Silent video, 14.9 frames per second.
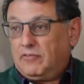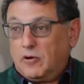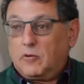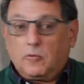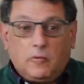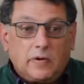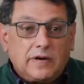you're
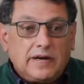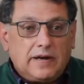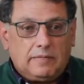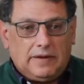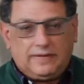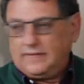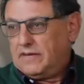worried
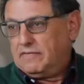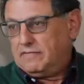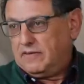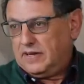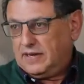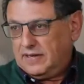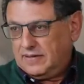about
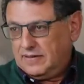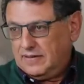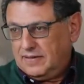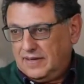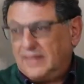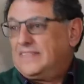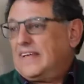something,
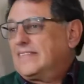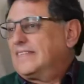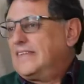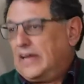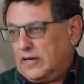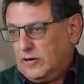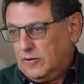it's a
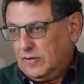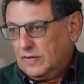signal